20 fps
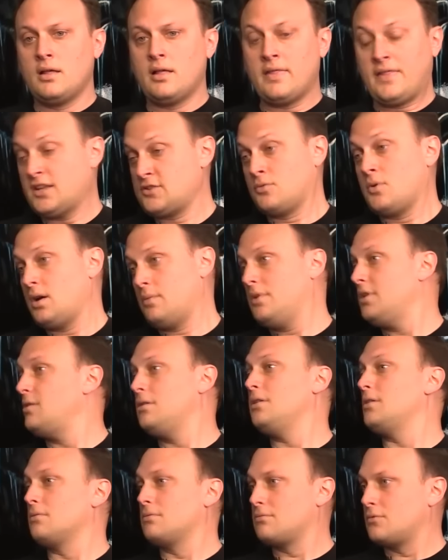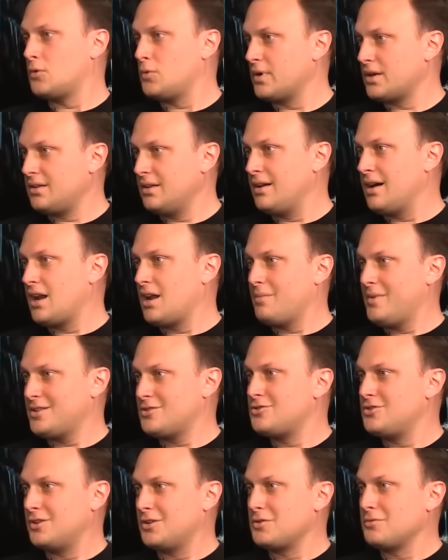that's why we, quickly got out
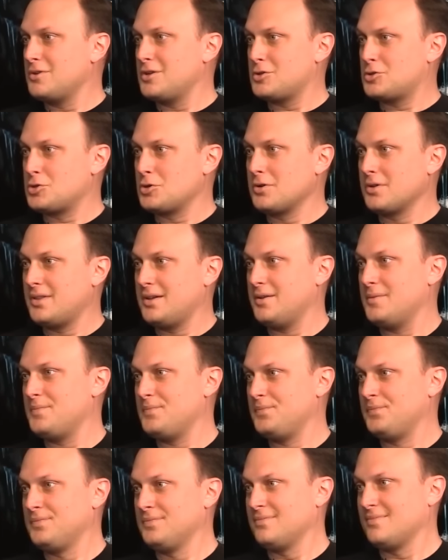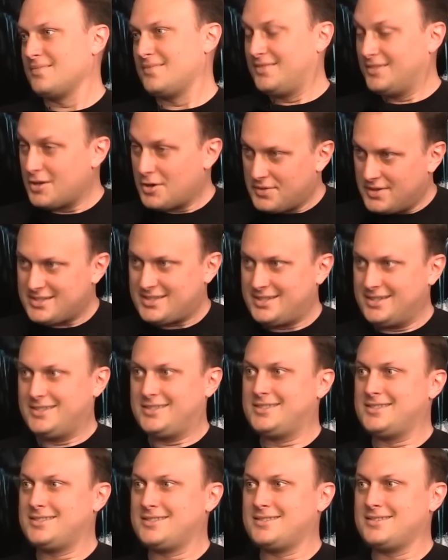messaging to reassure them, no, this
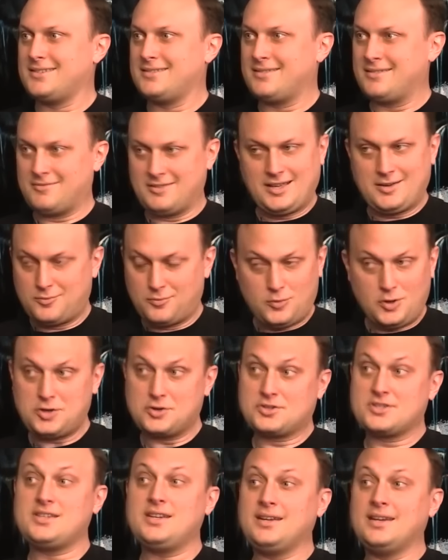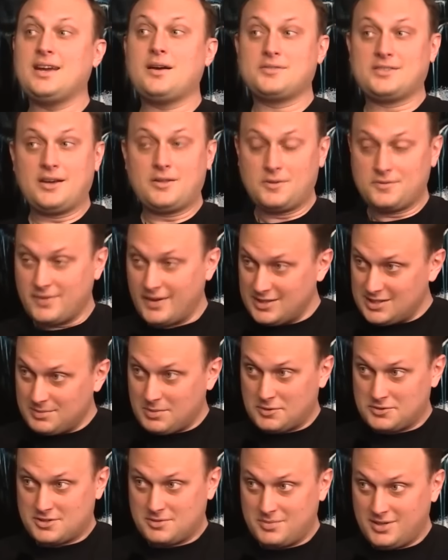is like what you're seeing now is how the fight's
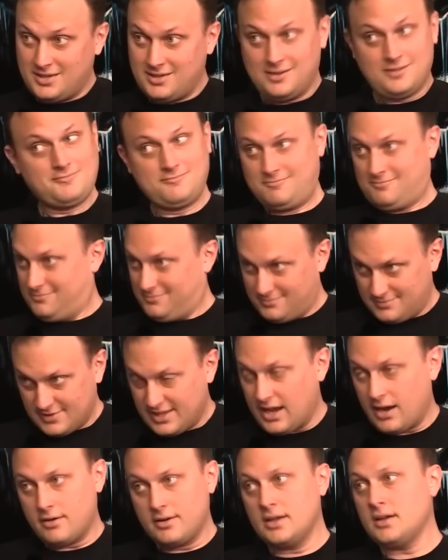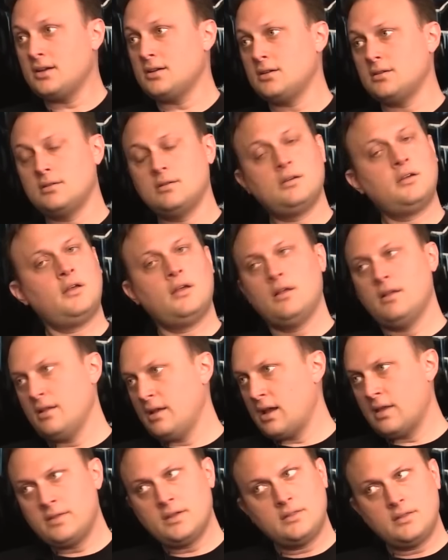supposed to be. Carry on.
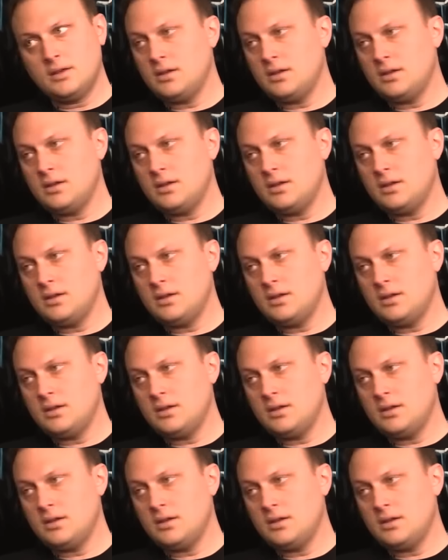And then